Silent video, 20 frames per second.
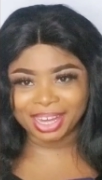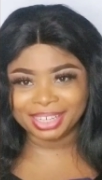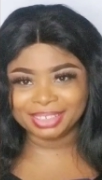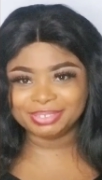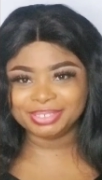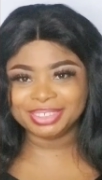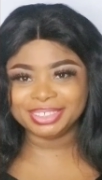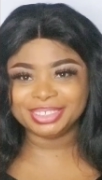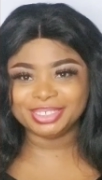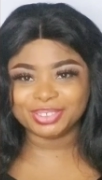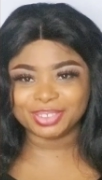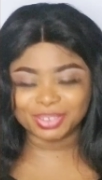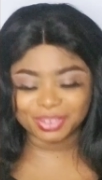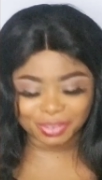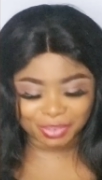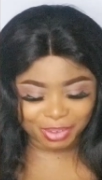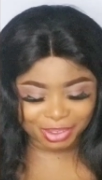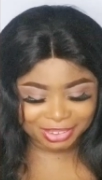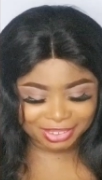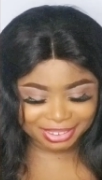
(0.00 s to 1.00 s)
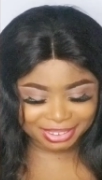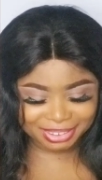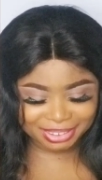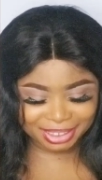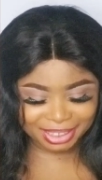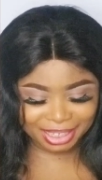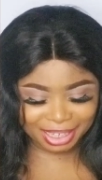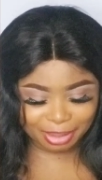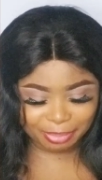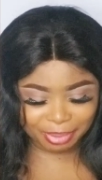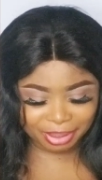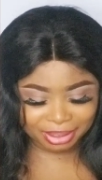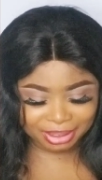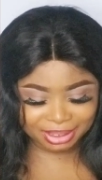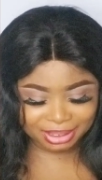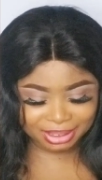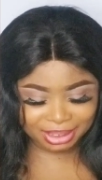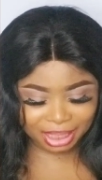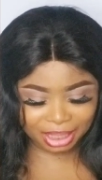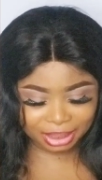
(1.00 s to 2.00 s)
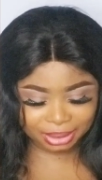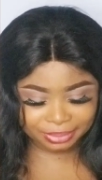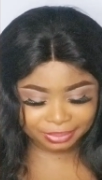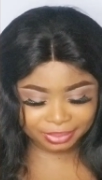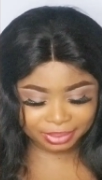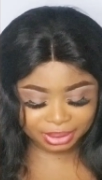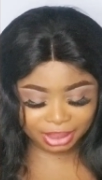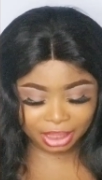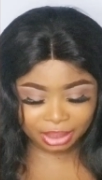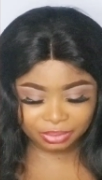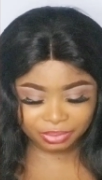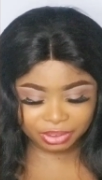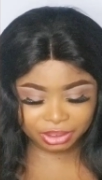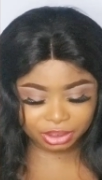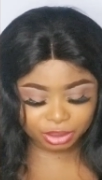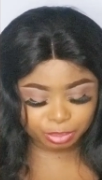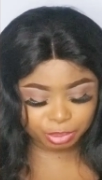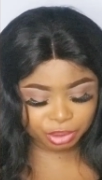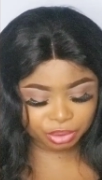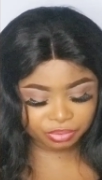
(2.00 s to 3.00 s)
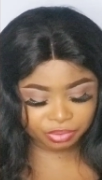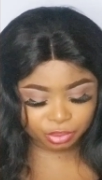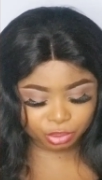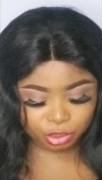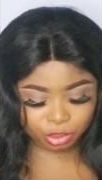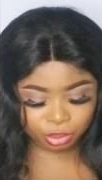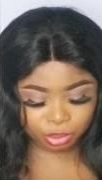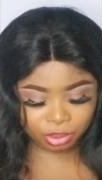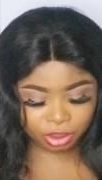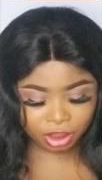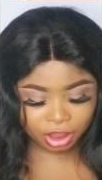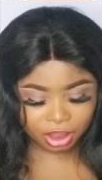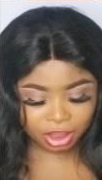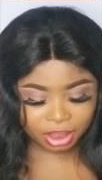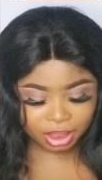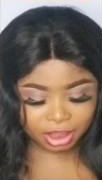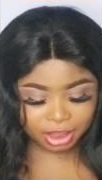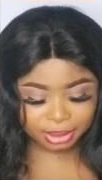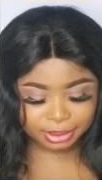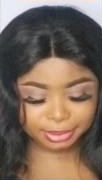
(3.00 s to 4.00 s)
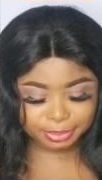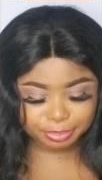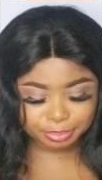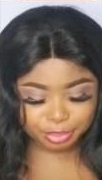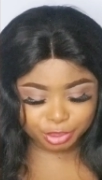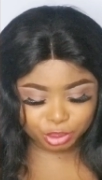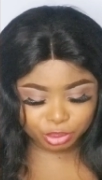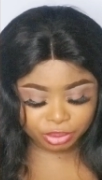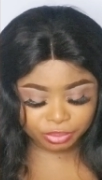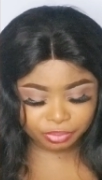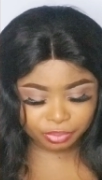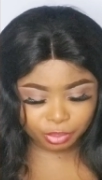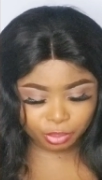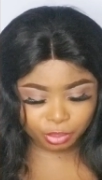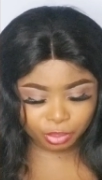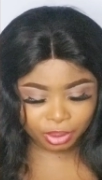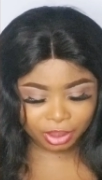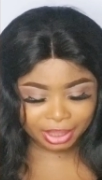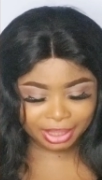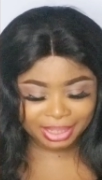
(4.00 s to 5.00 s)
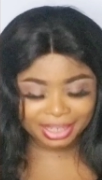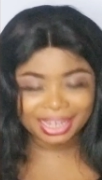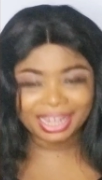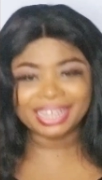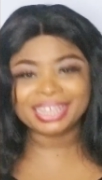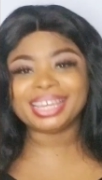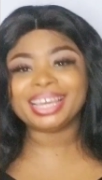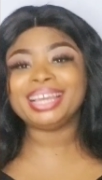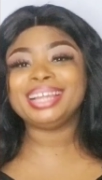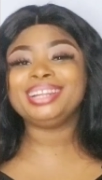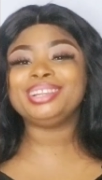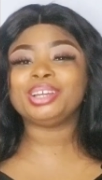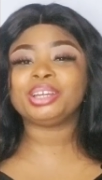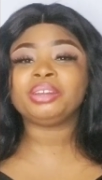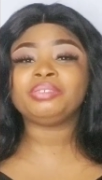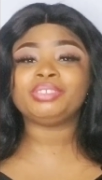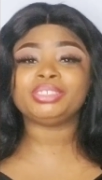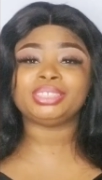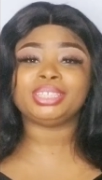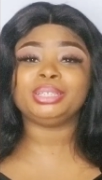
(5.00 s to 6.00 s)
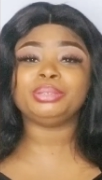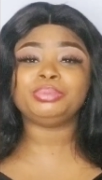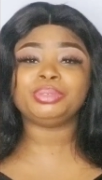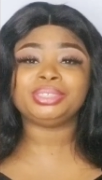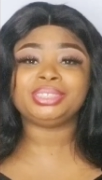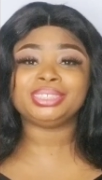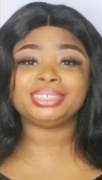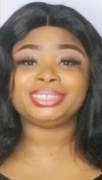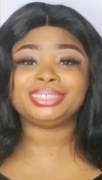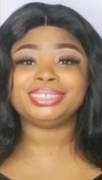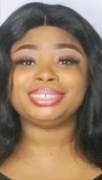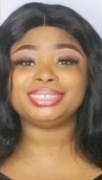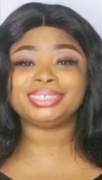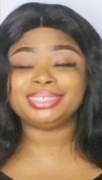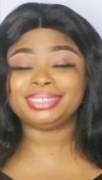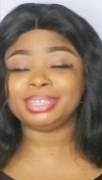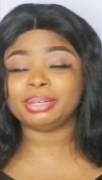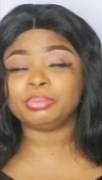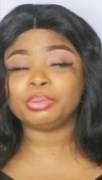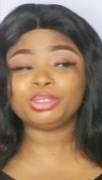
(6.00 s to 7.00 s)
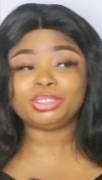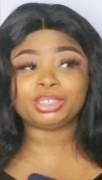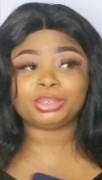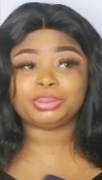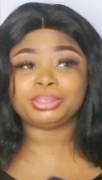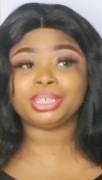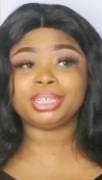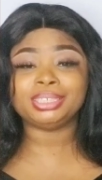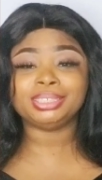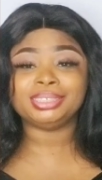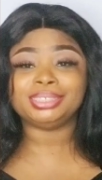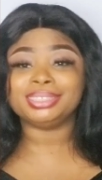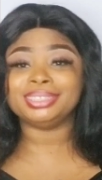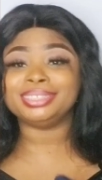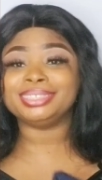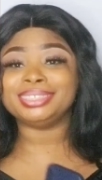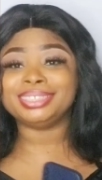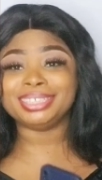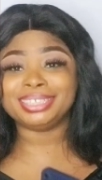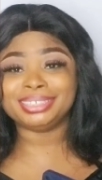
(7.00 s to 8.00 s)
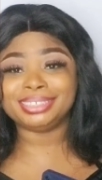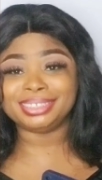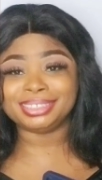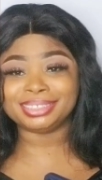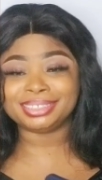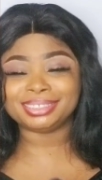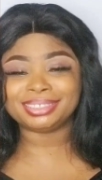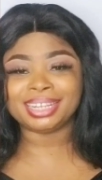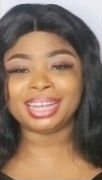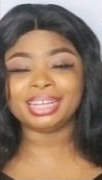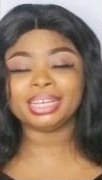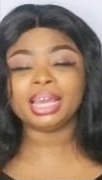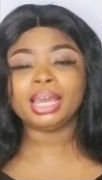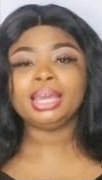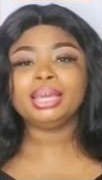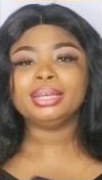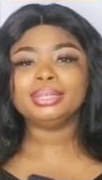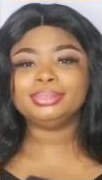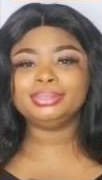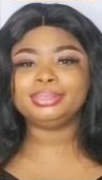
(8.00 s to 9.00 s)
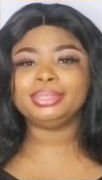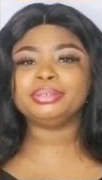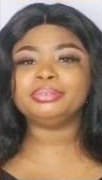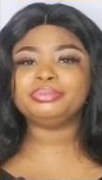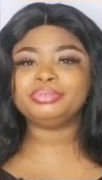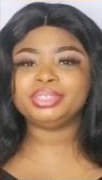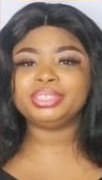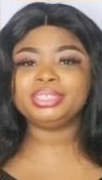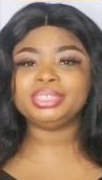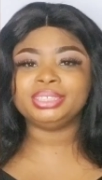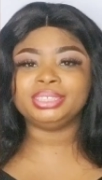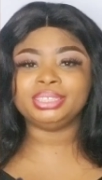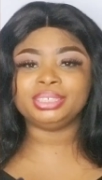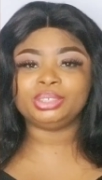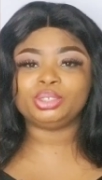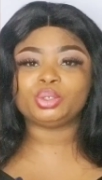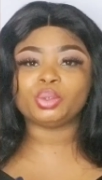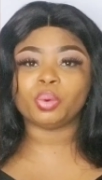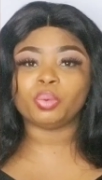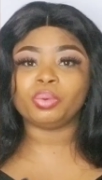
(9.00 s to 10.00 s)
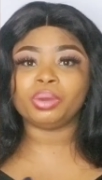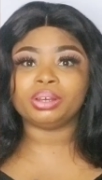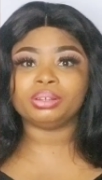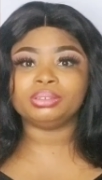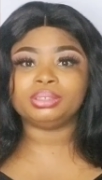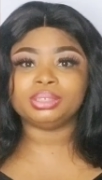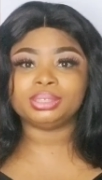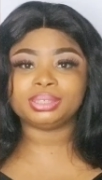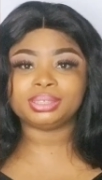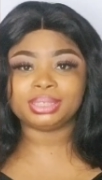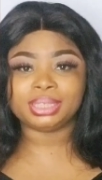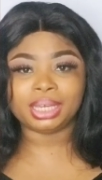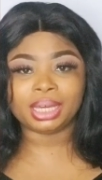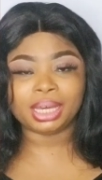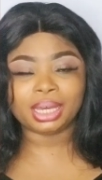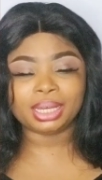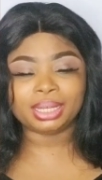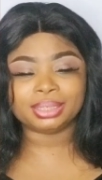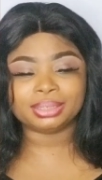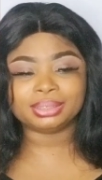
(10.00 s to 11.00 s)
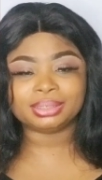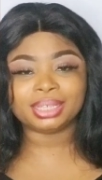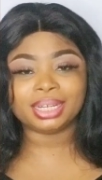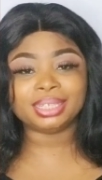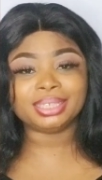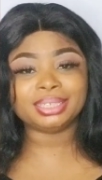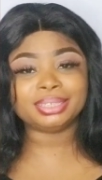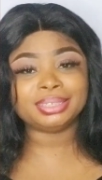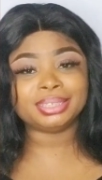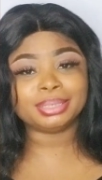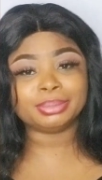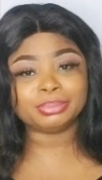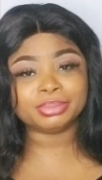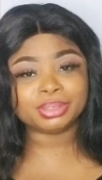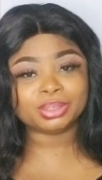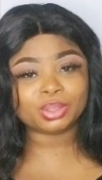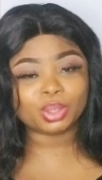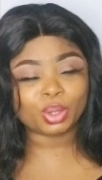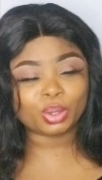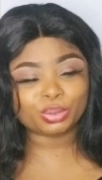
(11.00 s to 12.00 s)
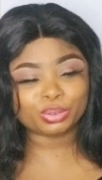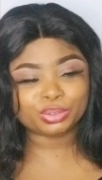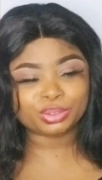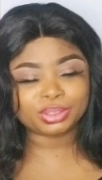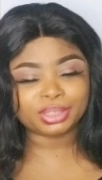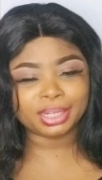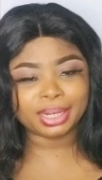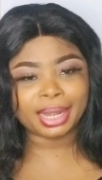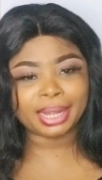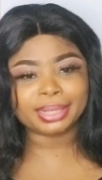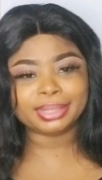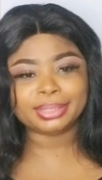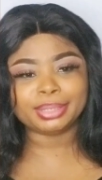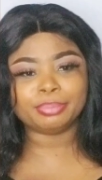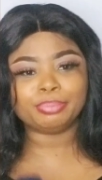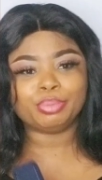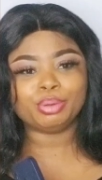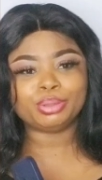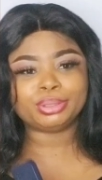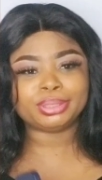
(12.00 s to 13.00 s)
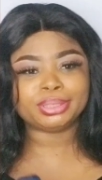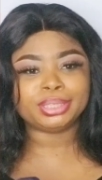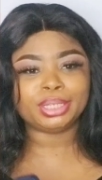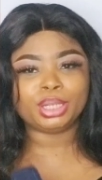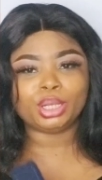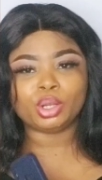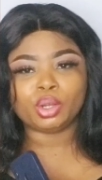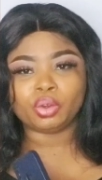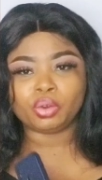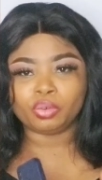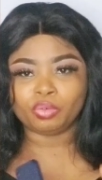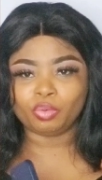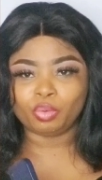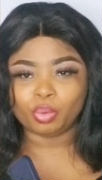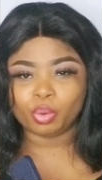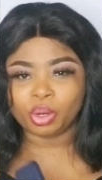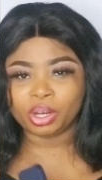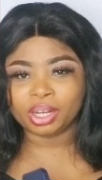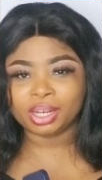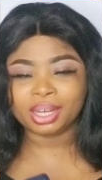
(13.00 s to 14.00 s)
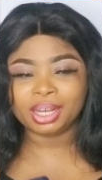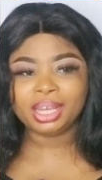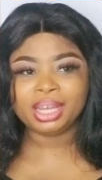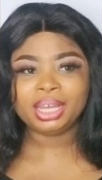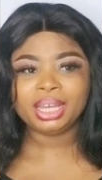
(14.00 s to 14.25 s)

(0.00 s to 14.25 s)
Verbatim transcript: I really don't know what to say about this outfit. The outfit is beautiful though. It's beautiful like a lot of the celebrities this year, most especially the ladies, like they really did so well this year in styling themselves. They like they put in a lot of work.